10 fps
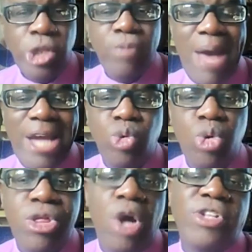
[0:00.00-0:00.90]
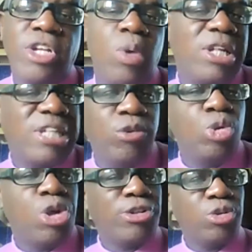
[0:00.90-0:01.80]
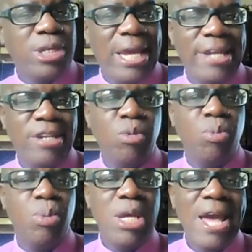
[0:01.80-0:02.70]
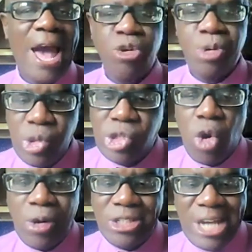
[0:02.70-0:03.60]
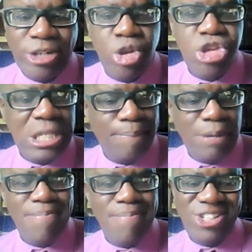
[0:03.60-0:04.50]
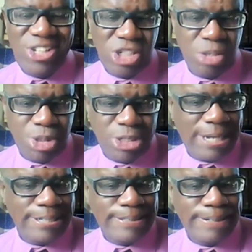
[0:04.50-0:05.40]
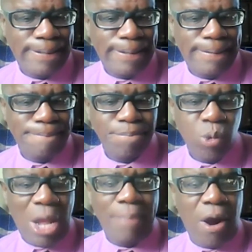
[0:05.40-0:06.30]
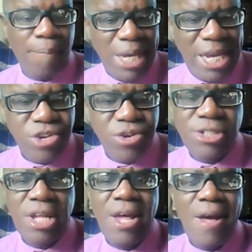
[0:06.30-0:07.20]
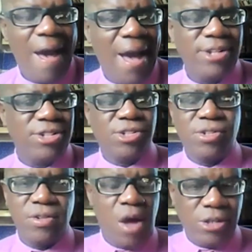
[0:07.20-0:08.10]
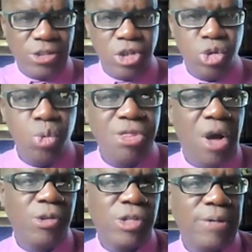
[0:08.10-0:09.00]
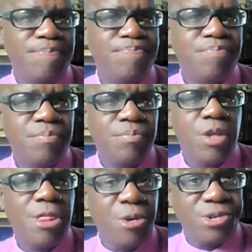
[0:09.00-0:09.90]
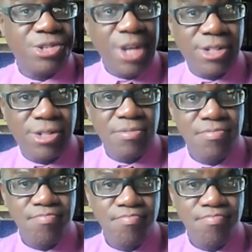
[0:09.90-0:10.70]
So by 2027, 2028, we have to reduce our debt to GDP by 60%, while Barbados has until 2036.